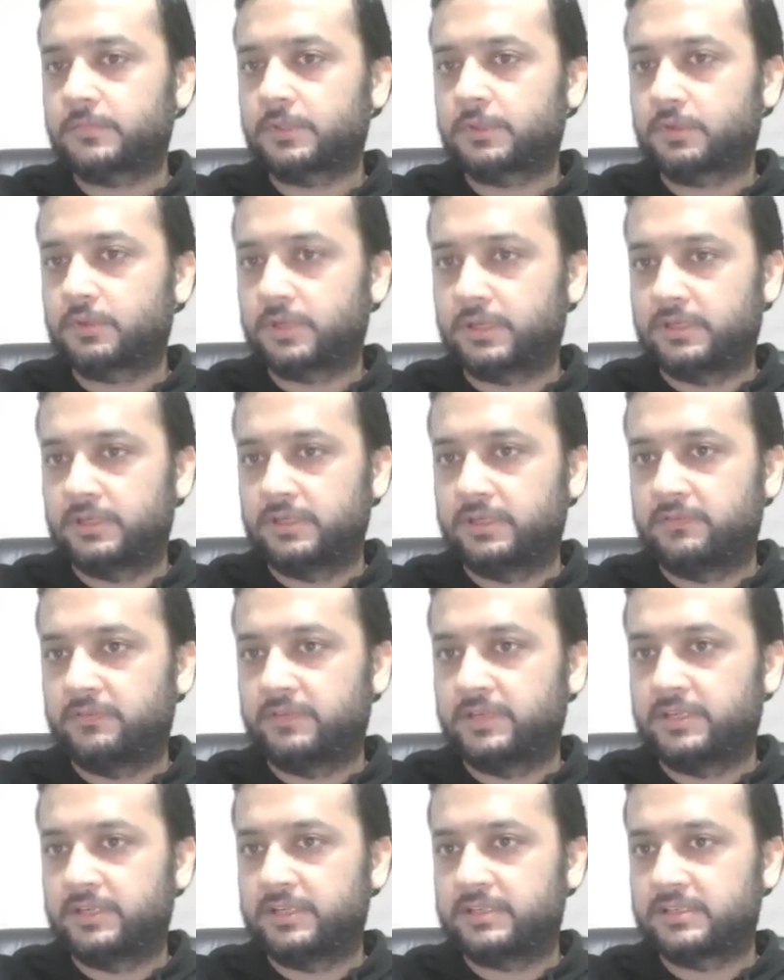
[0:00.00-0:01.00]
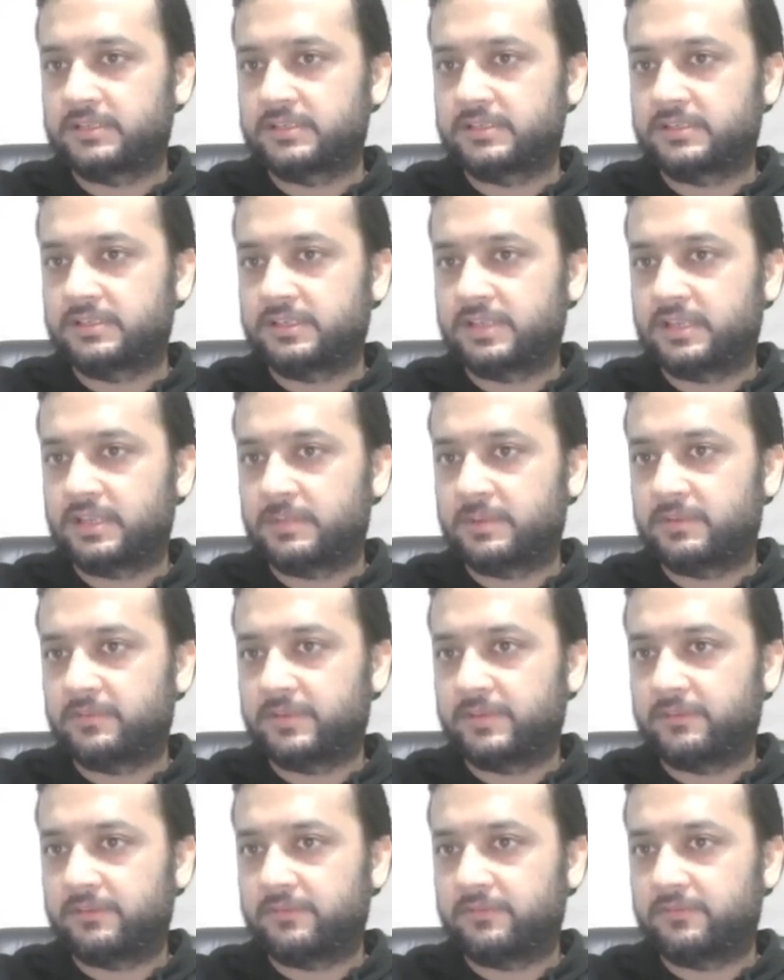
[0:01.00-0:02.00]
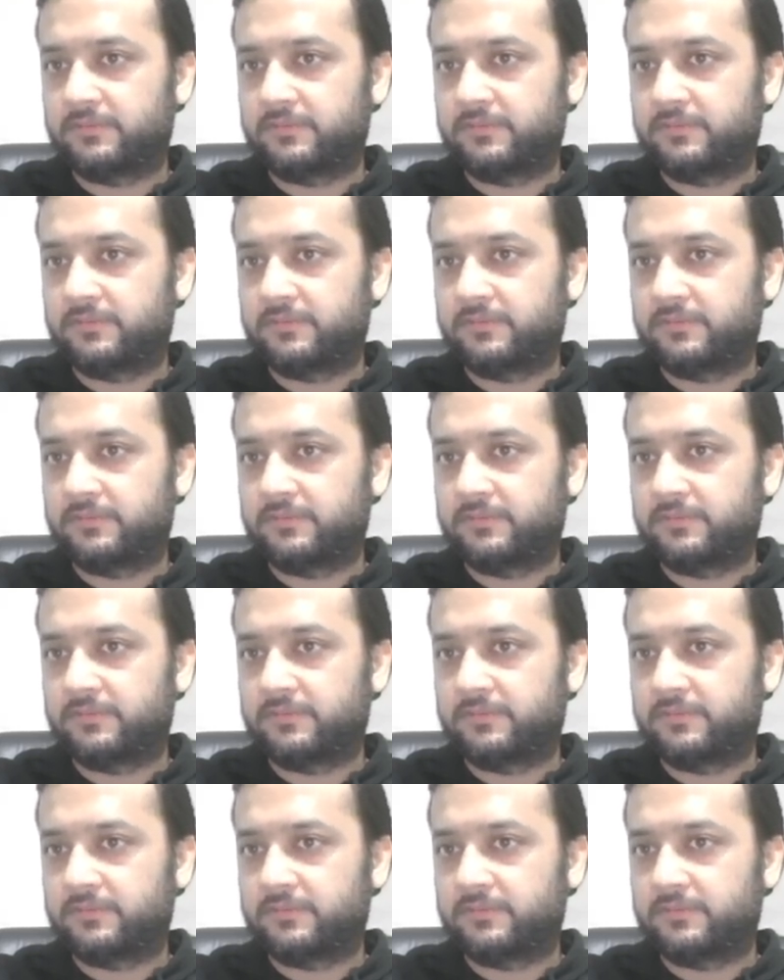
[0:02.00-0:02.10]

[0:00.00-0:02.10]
okay, if radius is 3r/5,